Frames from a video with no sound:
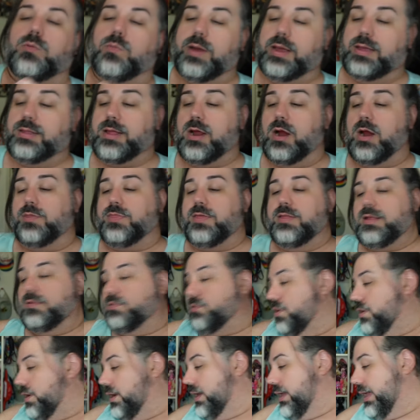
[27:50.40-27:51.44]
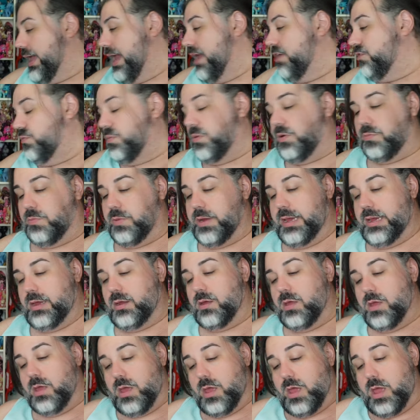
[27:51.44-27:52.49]
ring there. I think that's her engagement
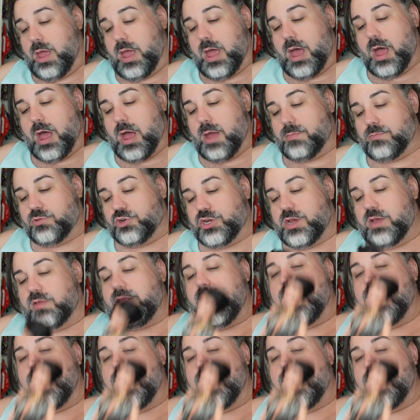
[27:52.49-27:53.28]
ring. Um, she has